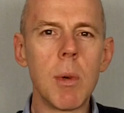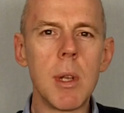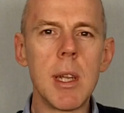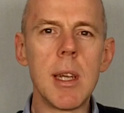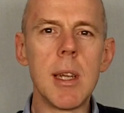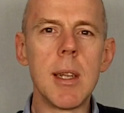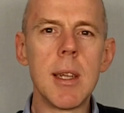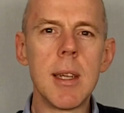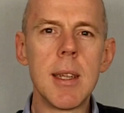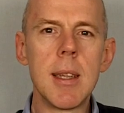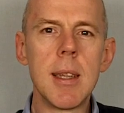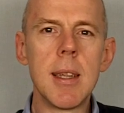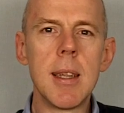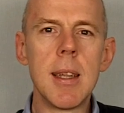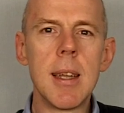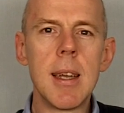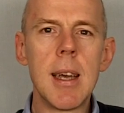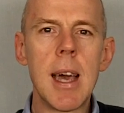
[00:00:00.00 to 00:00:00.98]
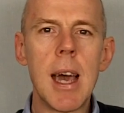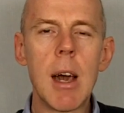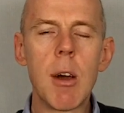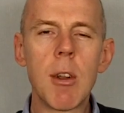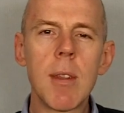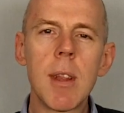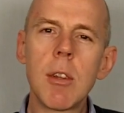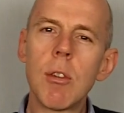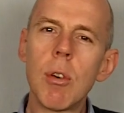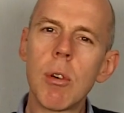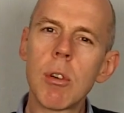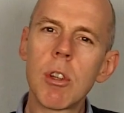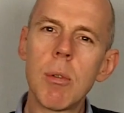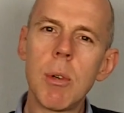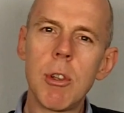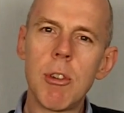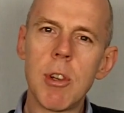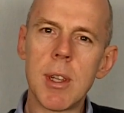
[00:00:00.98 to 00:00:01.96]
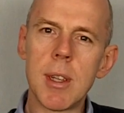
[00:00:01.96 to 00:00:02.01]
that we need? How do they talk
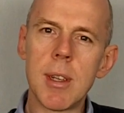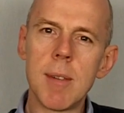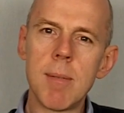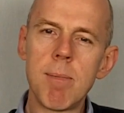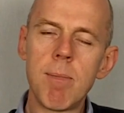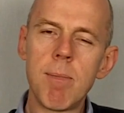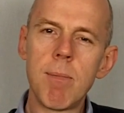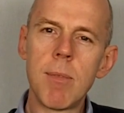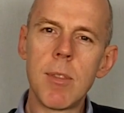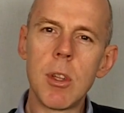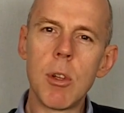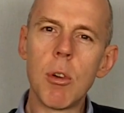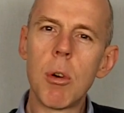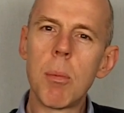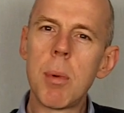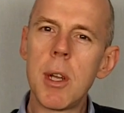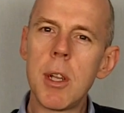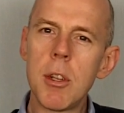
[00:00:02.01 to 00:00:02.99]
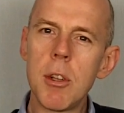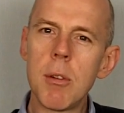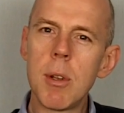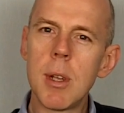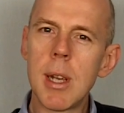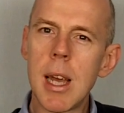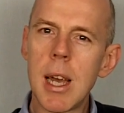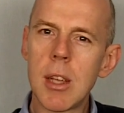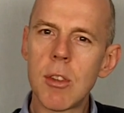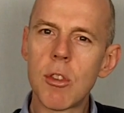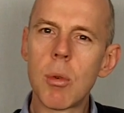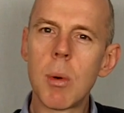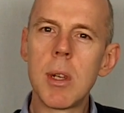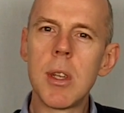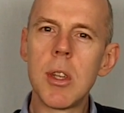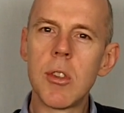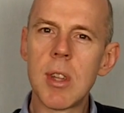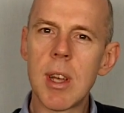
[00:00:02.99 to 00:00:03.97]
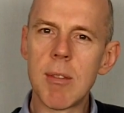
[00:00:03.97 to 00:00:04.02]
to each other? The European Union has
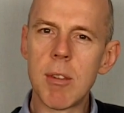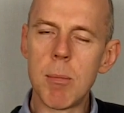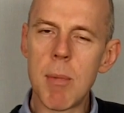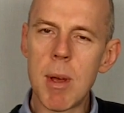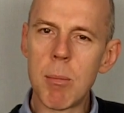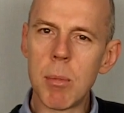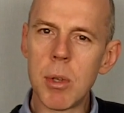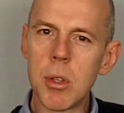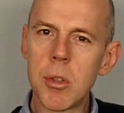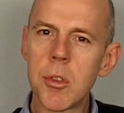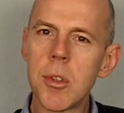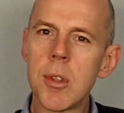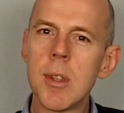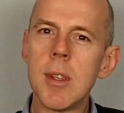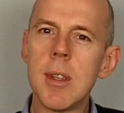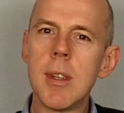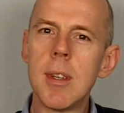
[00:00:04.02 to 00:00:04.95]
27 members.